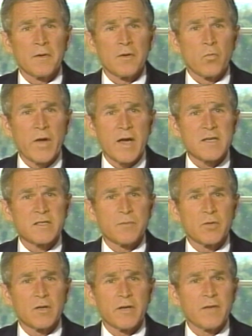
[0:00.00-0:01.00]
We ask them
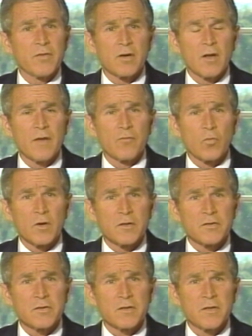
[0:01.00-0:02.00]
to leave their loved
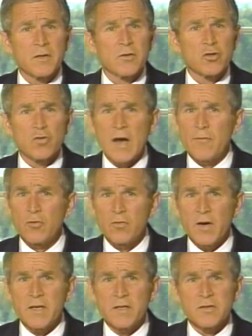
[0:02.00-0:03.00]
ones, to travel
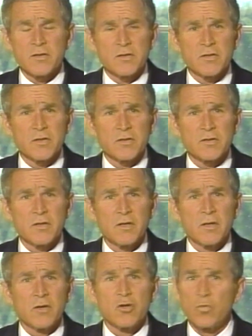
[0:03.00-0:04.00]
great distances,
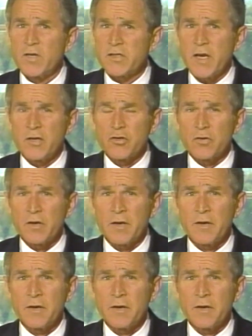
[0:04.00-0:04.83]
to risk injury,